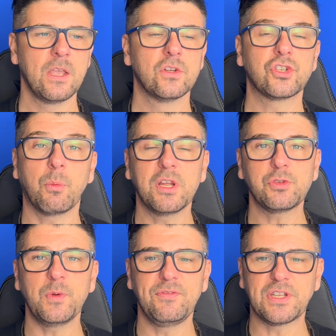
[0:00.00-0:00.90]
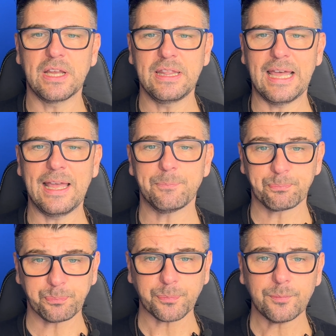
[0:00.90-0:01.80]
So once we've done that,
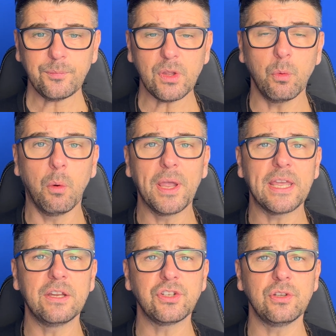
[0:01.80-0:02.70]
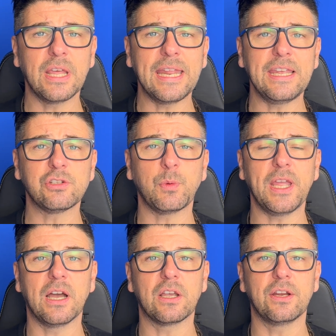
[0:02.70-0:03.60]
what we're going to do then is we
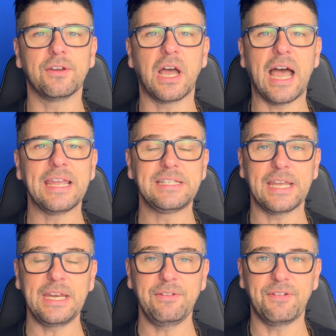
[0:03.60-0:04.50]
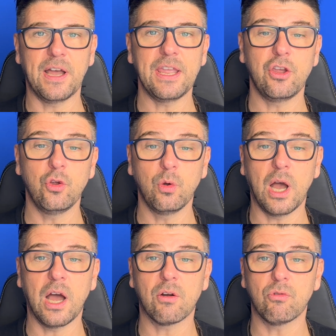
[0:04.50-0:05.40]
are going to identify who
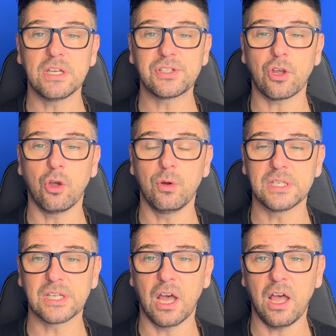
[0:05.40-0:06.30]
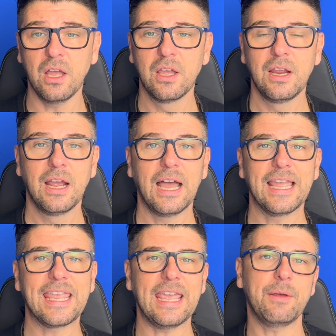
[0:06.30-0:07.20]
our risk owners are.
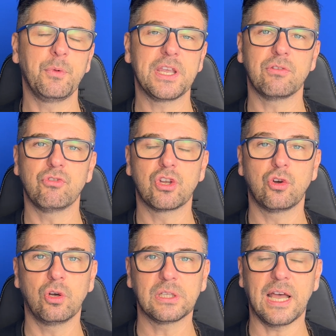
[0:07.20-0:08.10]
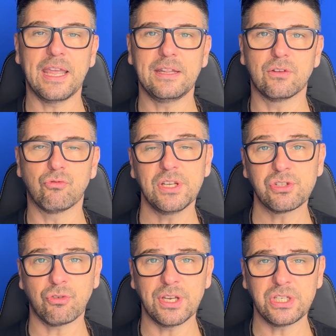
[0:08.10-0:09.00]
Again, we can record that in the
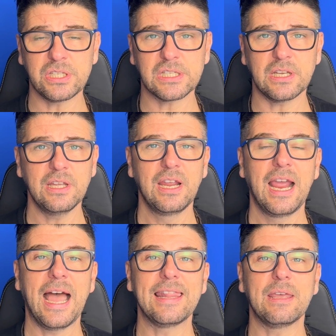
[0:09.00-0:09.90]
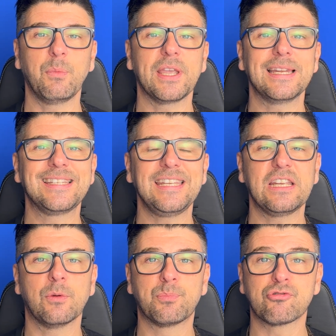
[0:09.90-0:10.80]
risk register and then we're going to
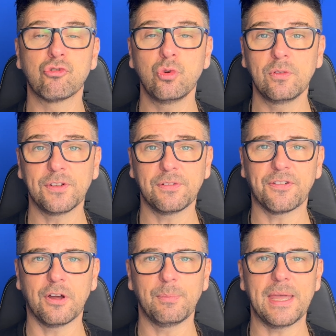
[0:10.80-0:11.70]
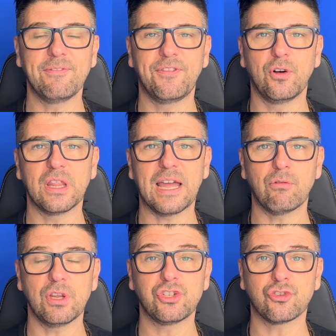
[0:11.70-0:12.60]
seek approval from them for that
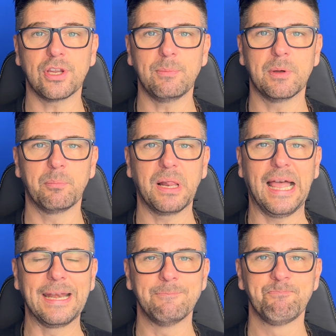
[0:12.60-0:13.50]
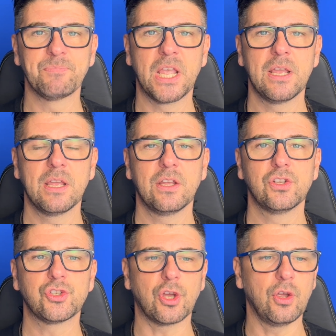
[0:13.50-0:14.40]
risk treatment plan.
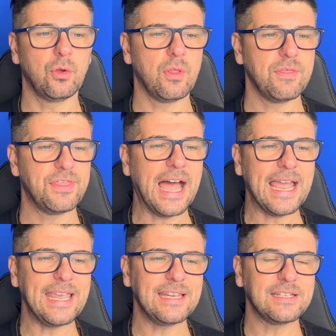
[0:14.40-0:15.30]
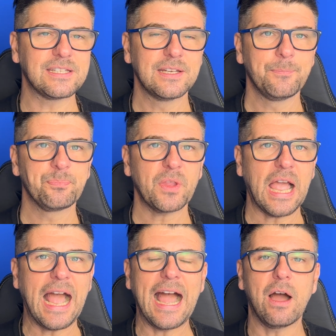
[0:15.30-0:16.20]
So that is
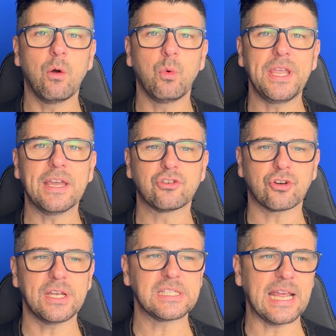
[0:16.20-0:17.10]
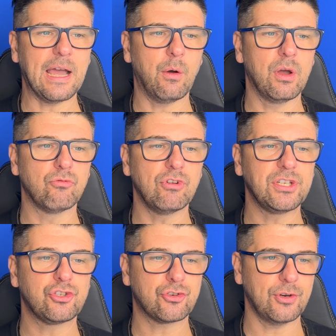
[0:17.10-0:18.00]
how we address our
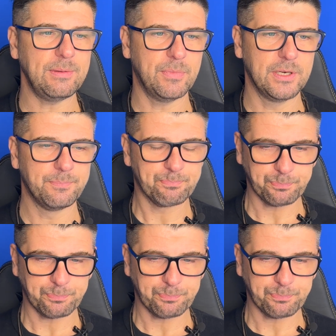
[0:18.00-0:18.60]
risk treatment.